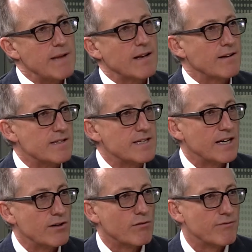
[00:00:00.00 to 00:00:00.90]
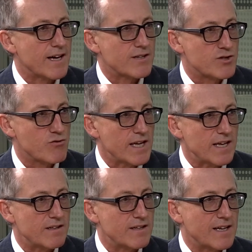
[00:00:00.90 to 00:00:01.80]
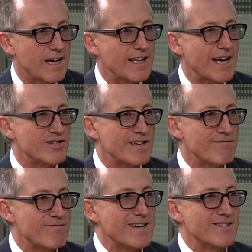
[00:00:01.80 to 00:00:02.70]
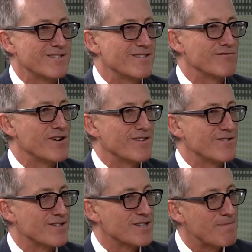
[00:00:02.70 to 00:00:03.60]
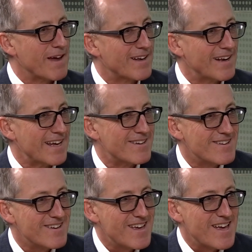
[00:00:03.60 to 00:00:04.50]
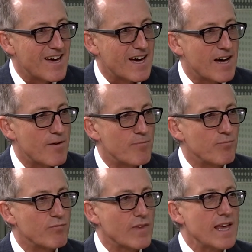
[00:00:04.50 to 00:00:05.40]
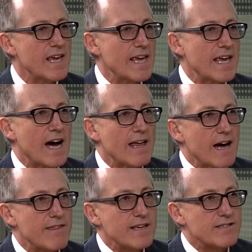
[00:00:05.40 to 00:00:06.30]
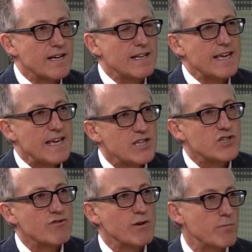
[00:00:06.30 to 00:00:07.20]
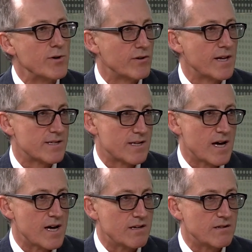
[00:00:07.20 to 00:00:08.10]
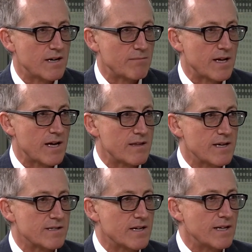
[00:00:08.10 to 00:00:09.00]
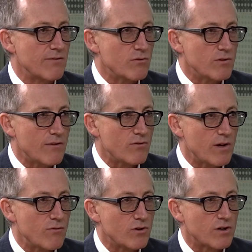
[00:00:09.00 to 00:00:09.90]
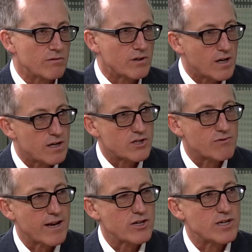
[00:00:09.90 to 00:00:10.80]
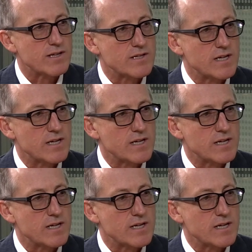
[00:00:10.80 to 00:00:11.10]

mentally turn off that screen and actually invest rather than just speculate, I think certainly history would be on their side. I mean, I think certainly if you look at our strategy,